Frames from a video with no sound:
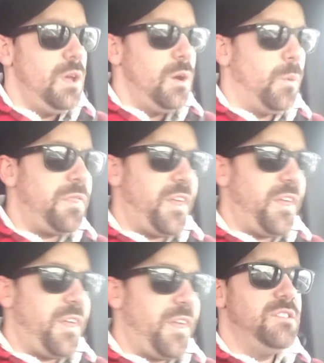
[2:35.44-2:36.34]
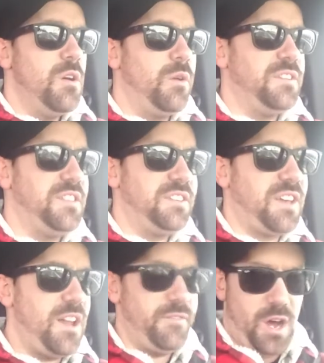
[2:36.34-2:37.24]
One thing I did notice that's
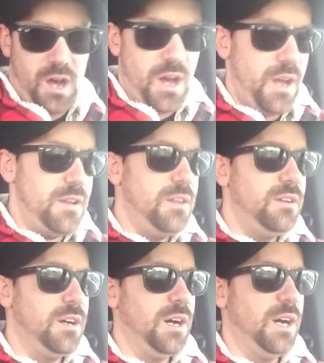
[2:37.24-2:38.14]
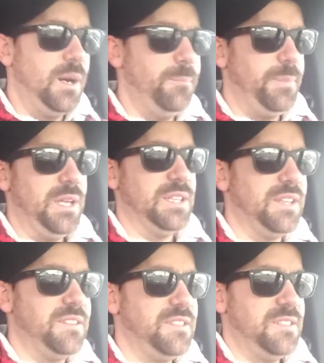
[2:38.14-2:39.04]
kind of odd, being that
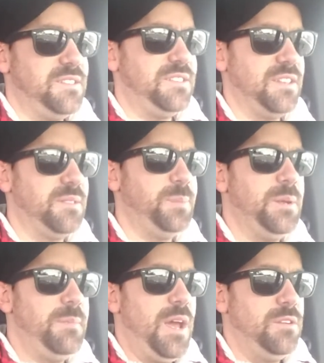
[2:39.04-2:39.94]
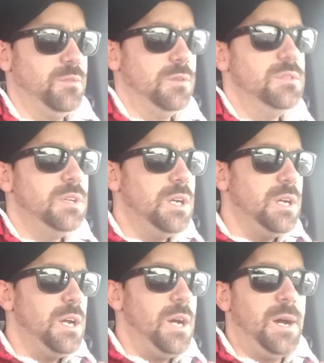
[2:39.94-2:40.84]
this is a 6-speed manual,
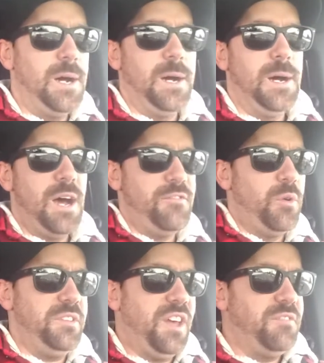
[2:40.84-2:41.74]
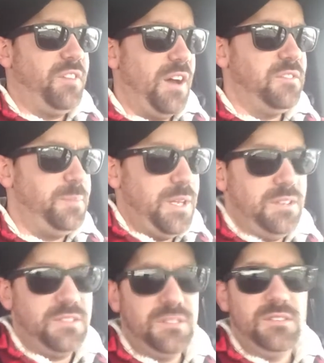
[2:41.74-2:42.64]
I've always had 5
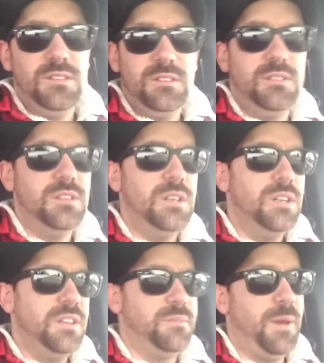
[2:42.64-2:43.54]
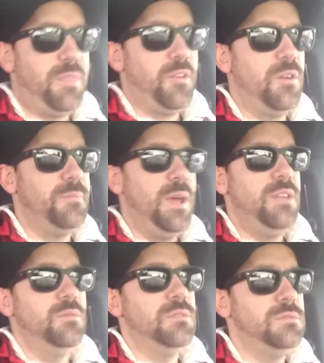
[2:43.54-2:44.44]
speeds. This is my third
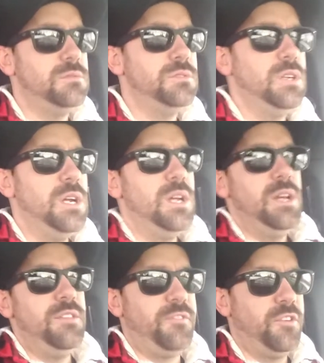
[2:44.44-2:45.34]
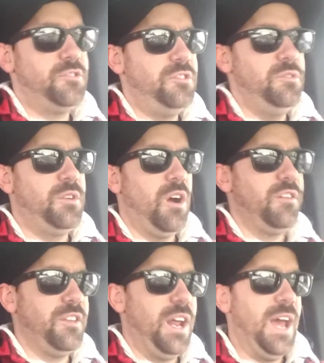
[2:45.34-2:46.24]
manual. The first 2
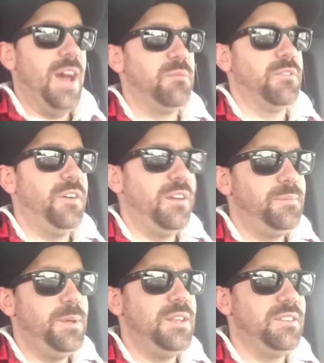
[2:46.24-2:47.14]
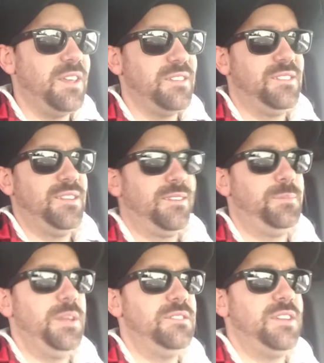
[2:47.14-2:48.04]
cars that I had were 5-speed. This has a
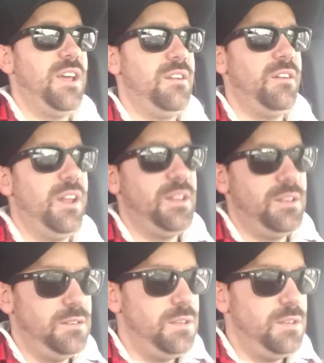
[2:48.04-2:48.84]
6-speed standard in it.